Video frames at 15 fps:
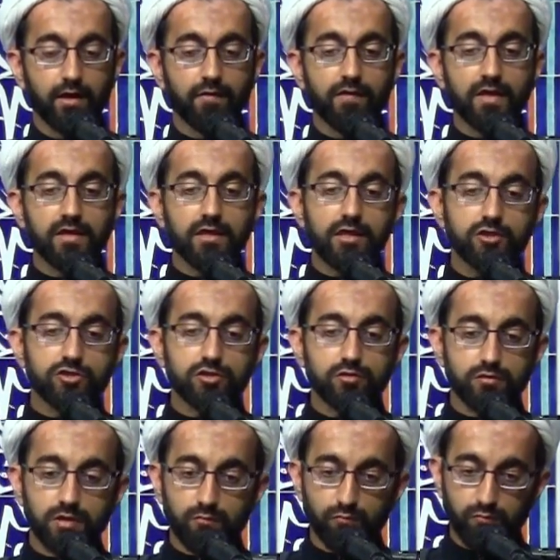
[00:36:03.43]

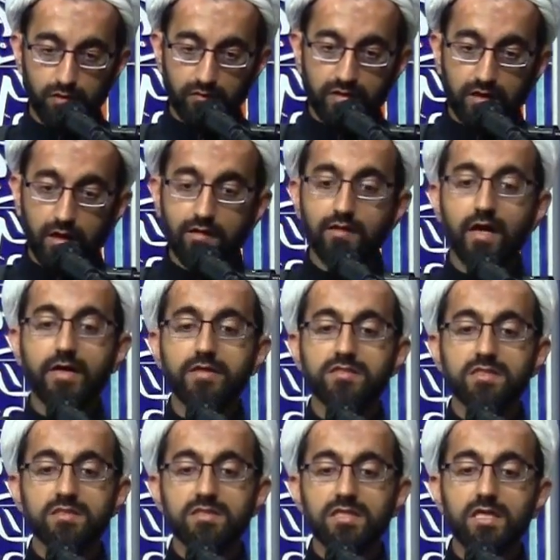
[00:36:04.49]
then Allah is
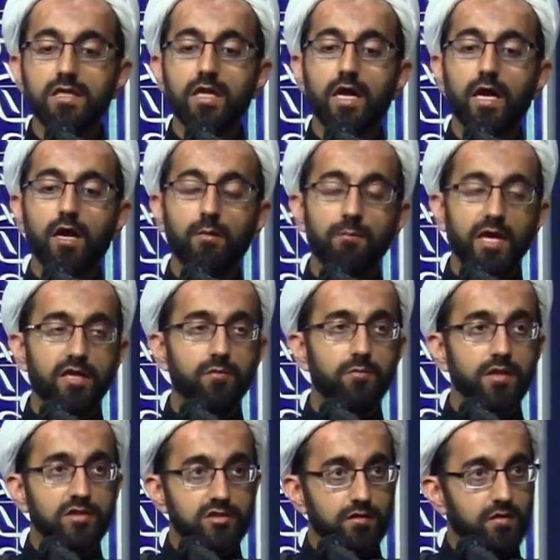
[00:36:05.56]
indeed an
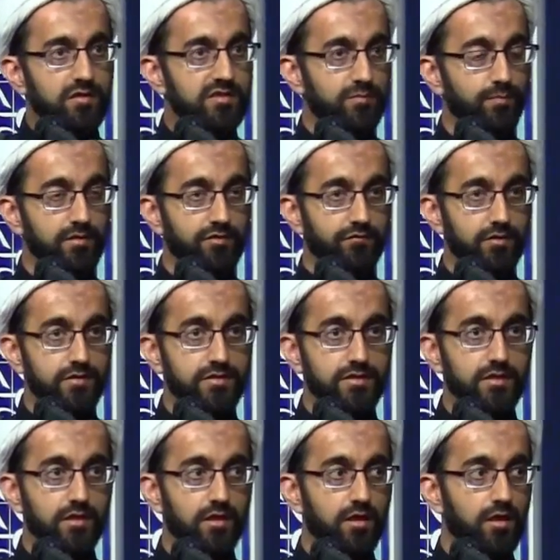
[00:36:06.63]
enemy to the
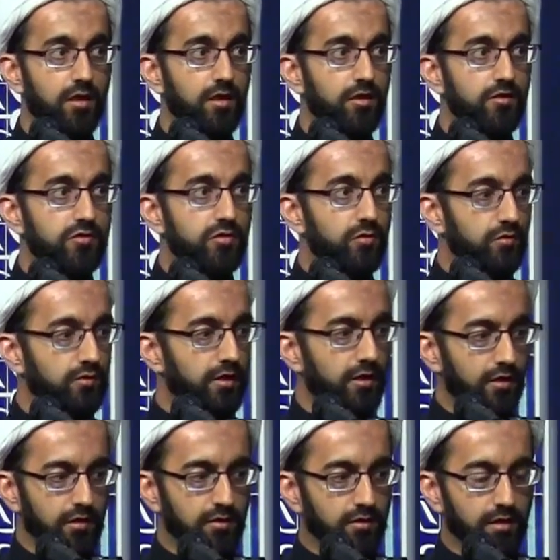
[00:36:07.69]
disbelievers. So
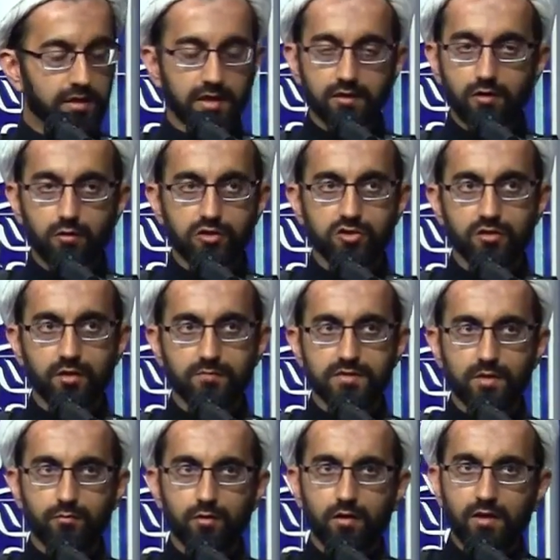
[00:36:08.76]
here again the question comes
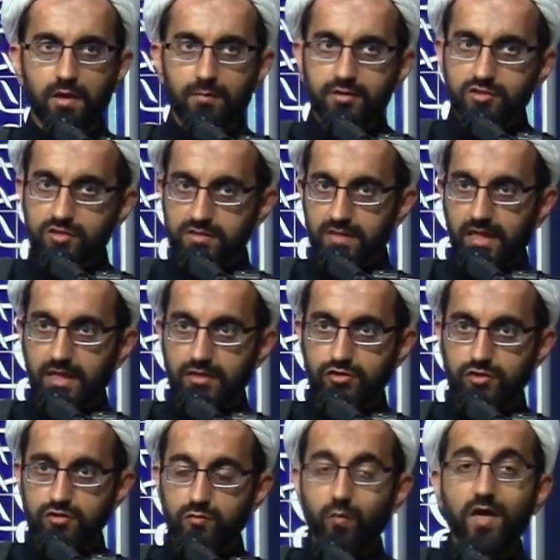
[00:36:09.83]
up. Allah mentions the
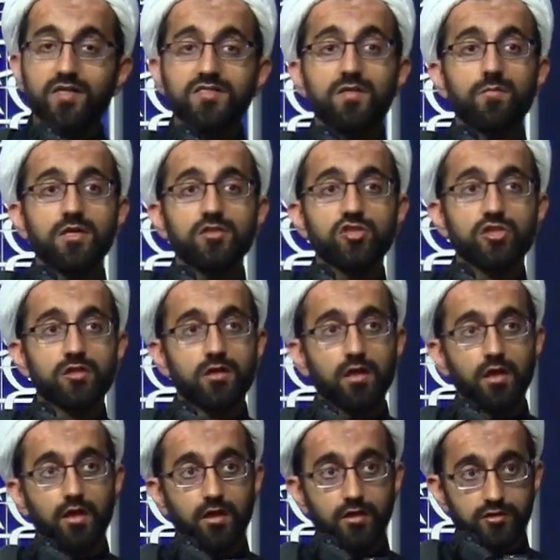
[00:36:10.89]
angels. Why does He mention
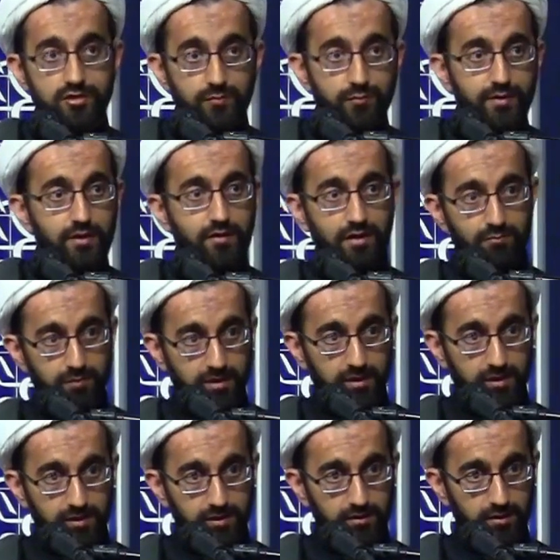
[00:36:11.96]
Jibril and
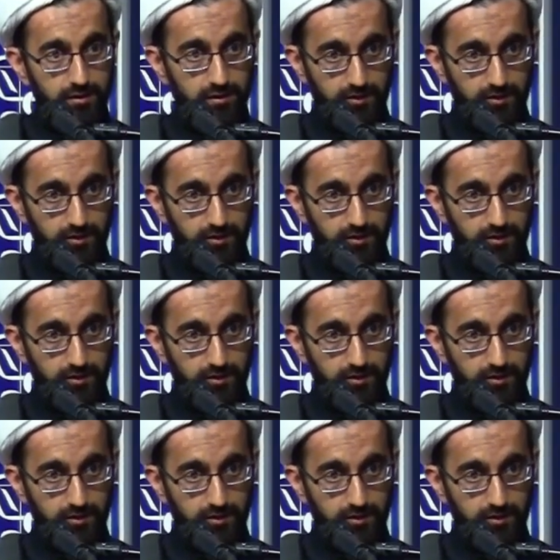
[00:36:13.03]
Mikael